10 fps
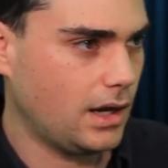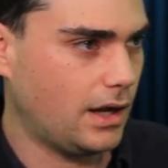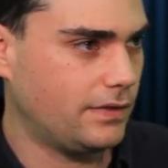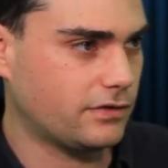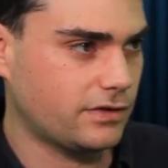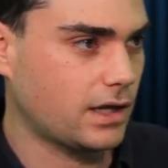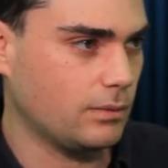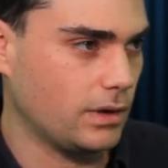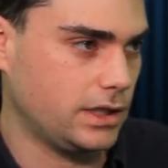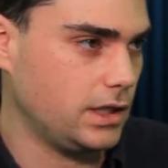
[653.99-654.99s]
And the second,
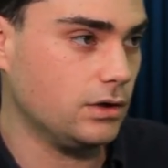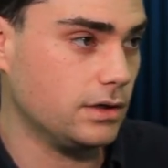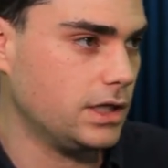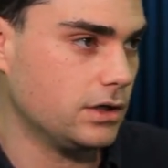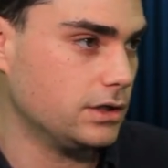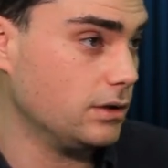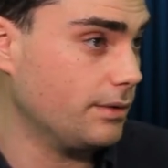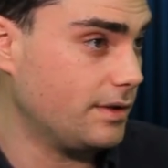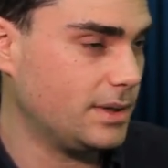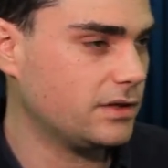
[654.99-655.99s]
well, he couldn't deal
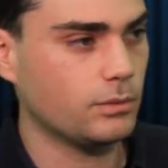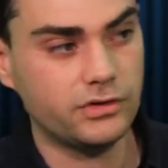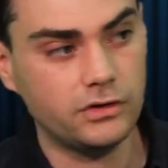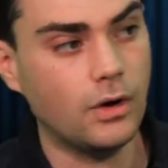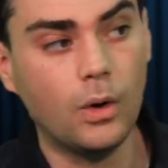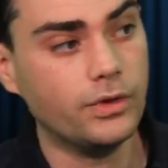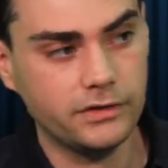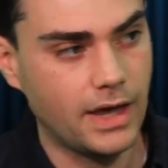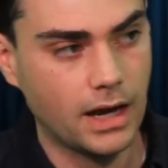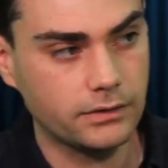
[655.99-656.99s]
with it because it was his only tactic.